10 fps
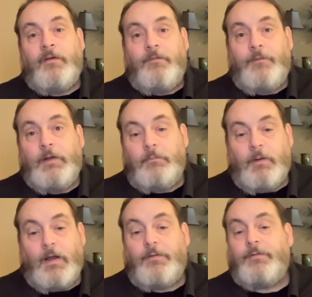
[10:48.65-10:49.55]
Feed
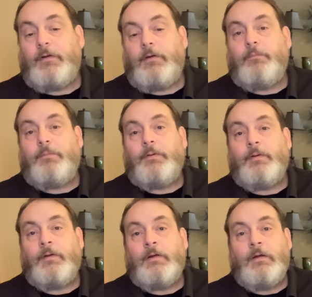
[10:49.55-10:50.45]
my sheep,
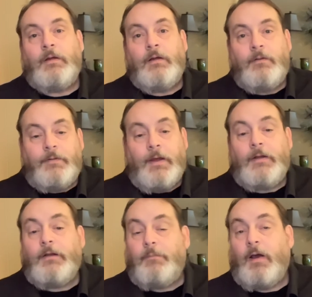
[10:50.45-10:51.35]

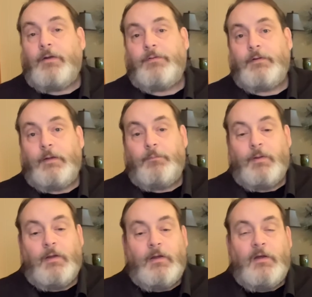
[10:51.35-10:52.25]
tend my sheep,
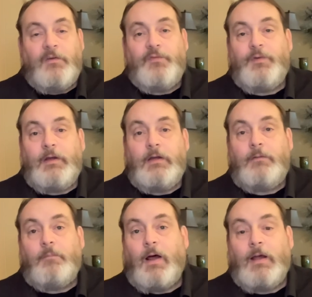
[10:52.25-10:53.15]

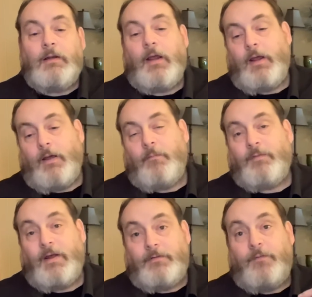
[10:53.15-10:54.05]
feed my lambs.
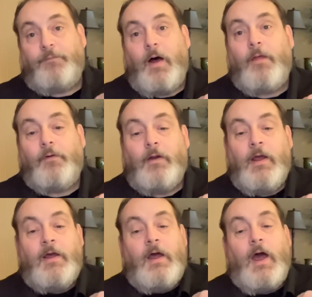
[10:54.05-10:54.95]
As the Father
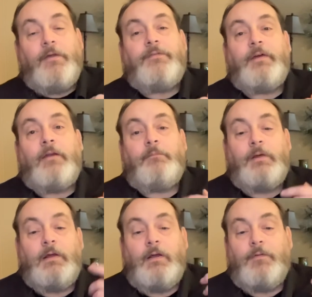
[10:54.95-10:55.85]
has sent me,
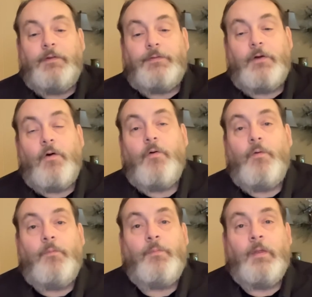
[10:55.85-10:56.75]
even
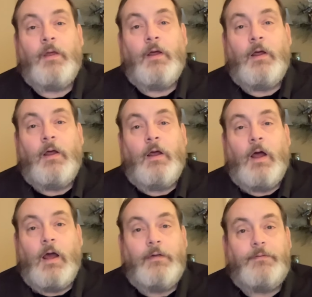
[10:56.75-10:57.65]
so
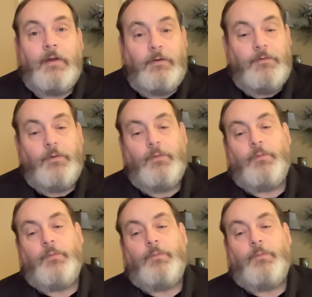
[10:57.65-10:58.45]
I send you.